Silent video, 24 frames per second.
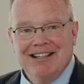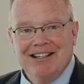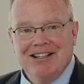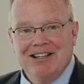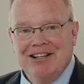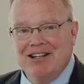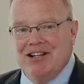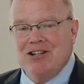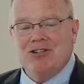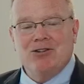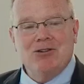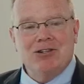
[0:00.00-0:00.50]

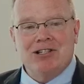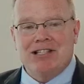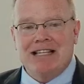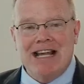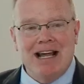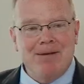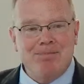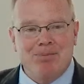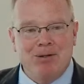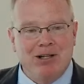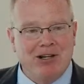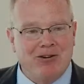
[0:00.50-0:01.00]
You didn't do the
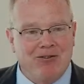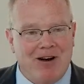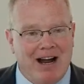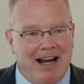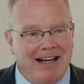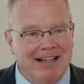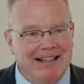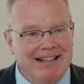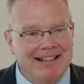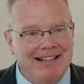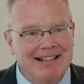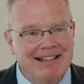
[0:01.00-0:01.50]
sampling
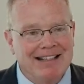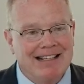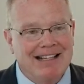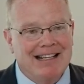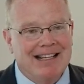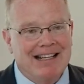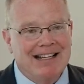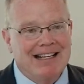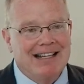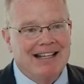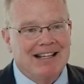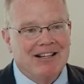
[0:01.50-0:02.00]
right.
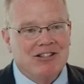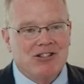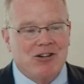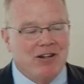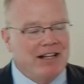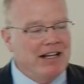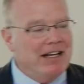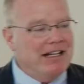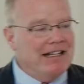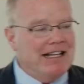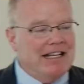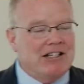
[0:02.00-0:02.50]
So
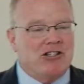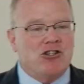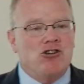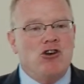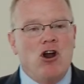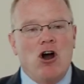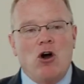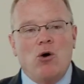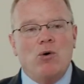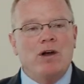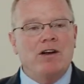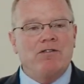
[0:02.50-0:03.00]
it's
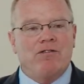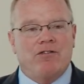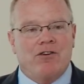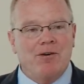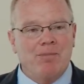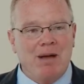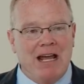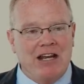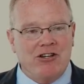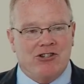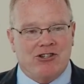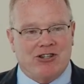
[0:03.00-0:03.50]
no
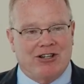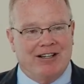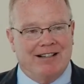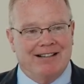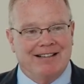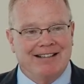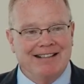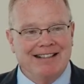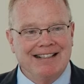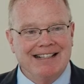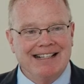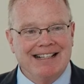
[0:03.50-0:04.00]
information.
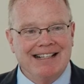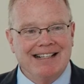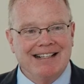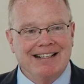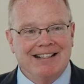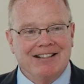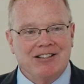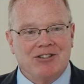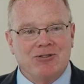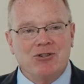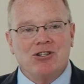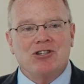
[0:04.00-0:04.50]

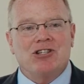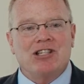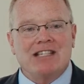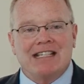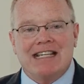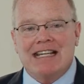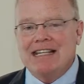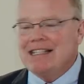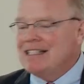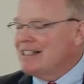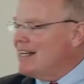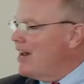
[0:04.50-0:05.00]
So you
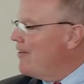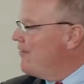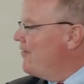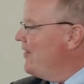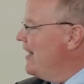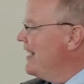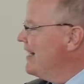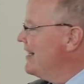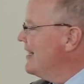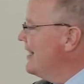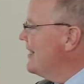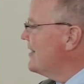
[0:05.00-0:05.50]
see stuff
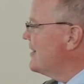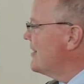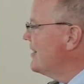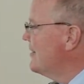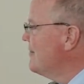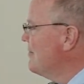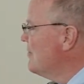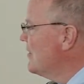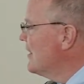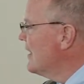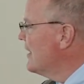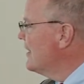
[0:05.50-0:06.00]
like this,
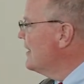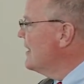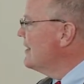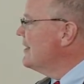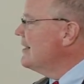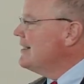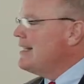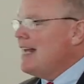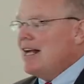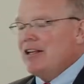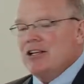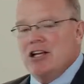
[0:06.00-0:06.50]
it
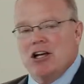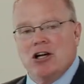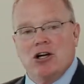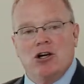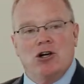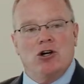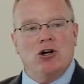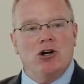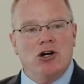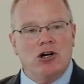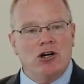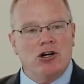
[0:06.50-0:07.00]
doesn't tell you
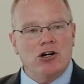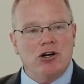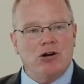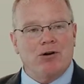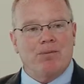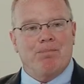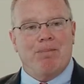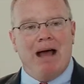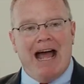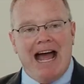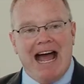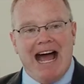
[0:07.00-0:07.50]
good
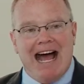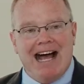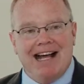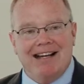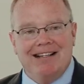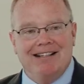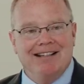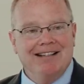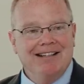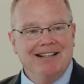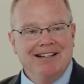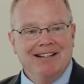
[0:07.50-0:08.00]
or
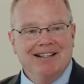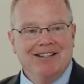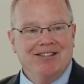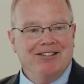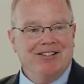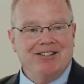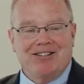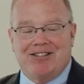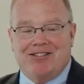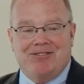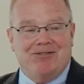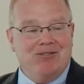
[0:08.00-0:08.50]
bad,
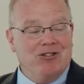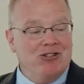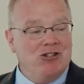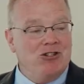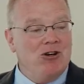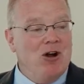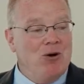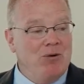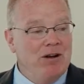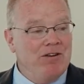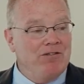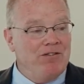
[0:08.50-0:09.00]
just there's
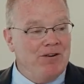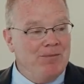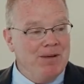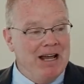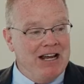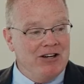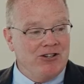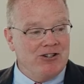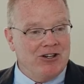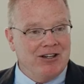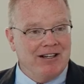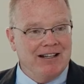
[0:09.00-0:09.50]
no
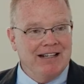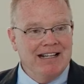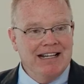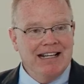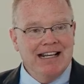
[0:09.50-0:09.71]
information.